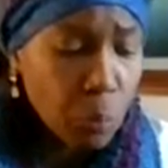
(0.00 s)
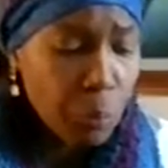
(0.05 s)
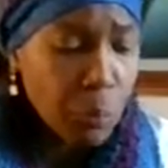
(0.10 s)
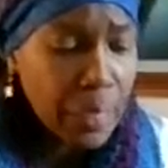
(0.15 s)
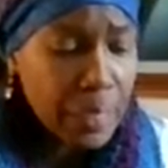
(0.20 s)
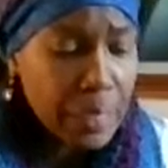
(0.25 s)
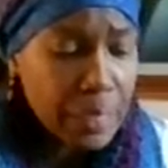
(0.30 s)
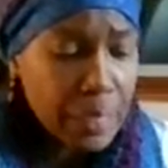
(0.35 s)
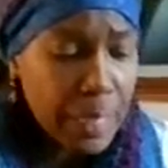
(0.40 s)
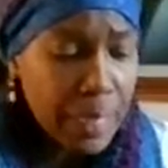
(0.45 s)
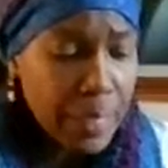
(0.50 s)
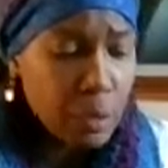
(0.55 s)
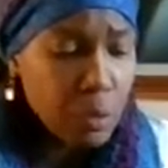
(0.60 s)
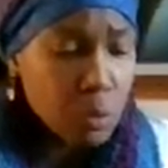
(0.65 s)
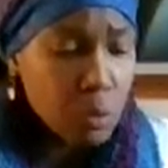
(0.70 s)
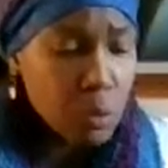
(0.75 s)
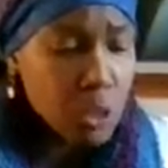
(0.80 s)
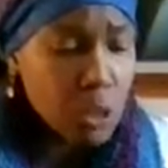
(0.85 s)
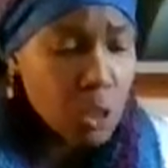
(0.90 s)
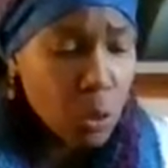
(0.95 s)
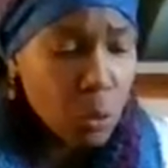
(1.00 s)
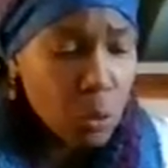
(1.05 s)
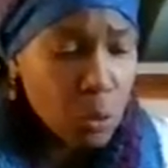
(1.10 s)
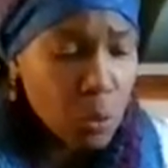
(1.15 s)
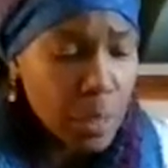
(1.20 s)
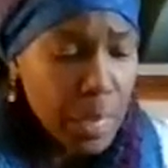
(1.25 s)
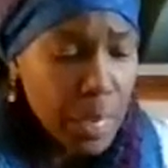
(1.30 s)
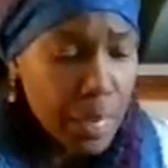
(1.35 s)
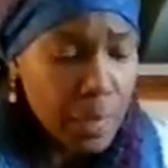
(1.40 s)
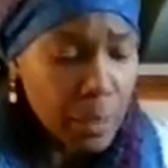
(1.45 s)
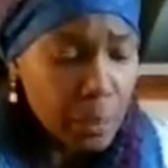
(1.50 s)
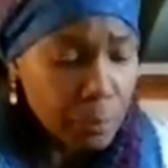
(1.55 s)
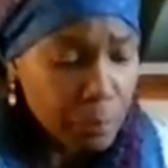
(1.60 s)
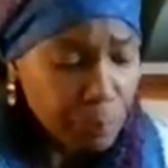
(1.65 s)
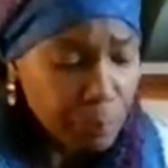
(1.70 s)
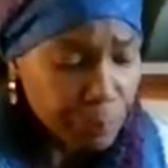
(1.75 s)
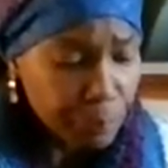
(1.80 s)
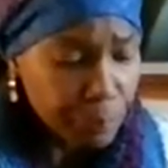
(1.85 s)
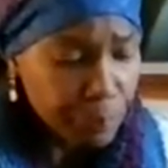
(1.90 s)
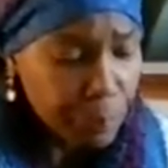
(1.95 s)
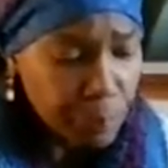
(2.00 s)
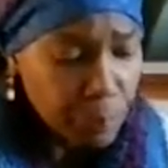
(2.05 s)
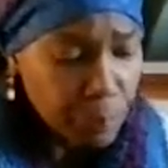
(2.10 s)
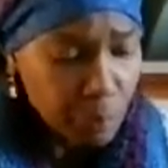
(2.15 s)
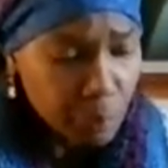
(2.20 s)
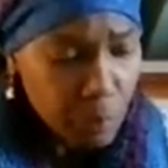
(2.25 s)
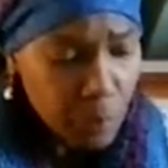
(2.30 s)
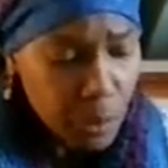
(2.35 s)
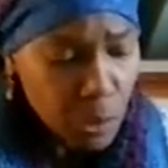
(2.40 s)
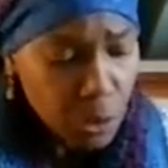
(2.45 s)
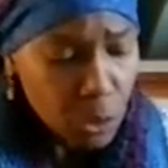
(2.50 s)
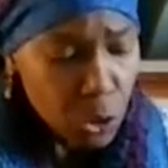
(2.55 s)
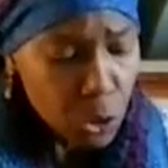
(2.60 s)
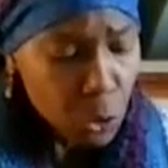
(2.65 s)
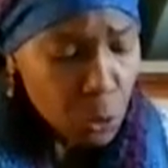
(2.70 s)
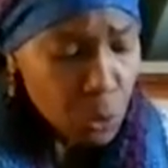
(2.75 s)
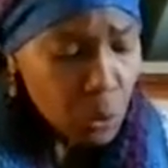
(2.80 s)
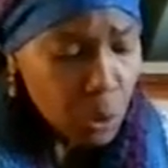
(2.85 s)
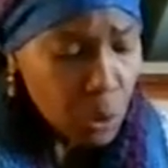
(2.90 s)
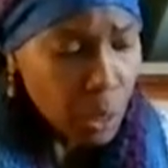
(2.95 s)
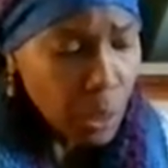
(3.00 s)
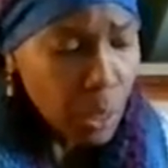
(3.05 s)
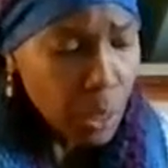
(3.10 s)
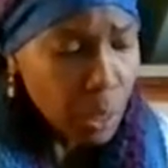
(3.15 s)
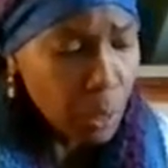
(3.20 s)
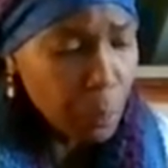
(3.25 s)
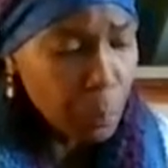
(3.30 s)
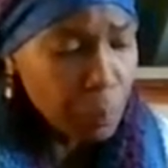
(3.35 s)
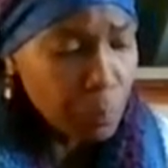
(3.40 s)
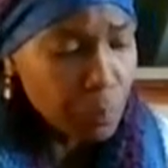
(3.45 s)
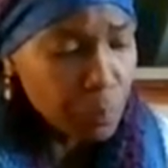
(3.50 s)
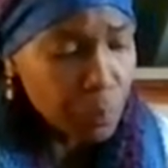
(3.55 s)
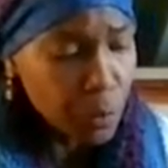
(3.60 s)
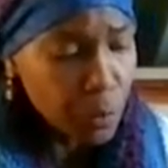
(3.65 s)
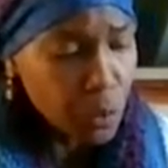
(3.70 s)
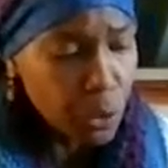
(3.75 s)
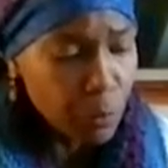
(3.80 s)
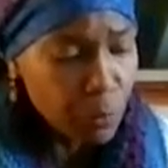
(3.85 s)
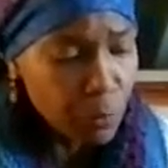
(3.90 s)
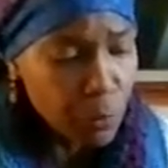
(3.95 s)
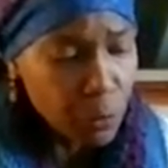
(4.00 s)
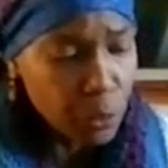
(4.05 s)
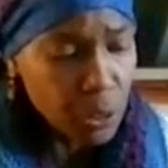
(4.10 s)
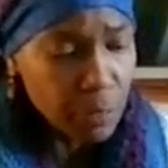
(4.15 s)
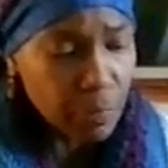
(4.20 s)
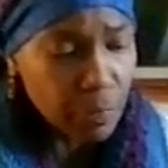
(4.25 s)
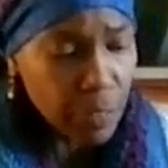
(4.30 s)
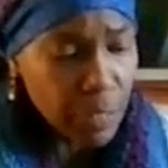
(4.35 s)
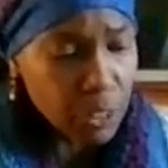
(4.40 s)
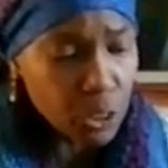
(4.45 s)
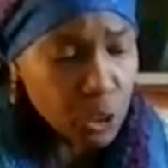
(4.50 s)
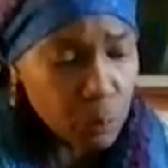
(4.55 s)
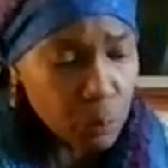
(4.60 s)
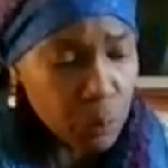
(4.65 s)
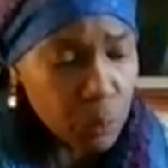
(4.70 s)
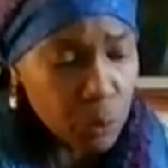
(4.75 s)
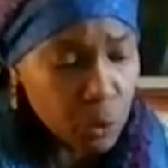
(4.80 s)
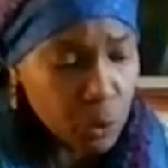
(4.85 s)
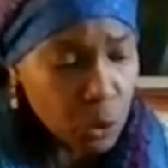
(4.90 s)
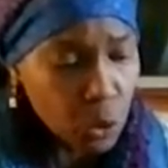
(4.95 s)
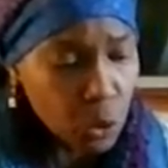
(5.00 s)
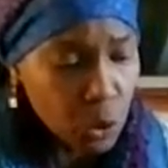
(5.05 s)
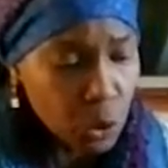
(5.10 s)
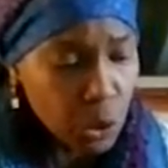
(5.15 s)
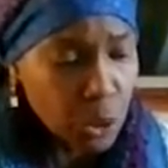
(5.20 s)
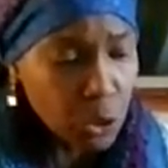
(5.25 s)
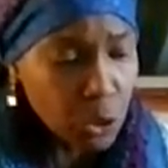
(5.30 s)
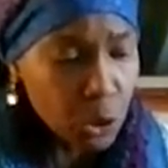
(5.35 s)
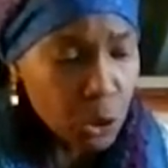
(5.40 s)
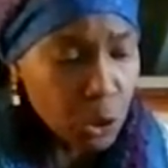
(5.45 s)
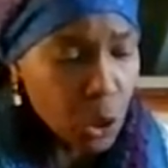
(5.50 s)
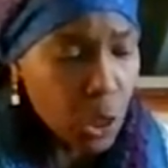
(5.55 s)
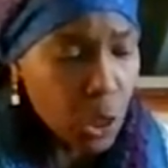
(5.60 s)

break down so that your fruits and vegetables in your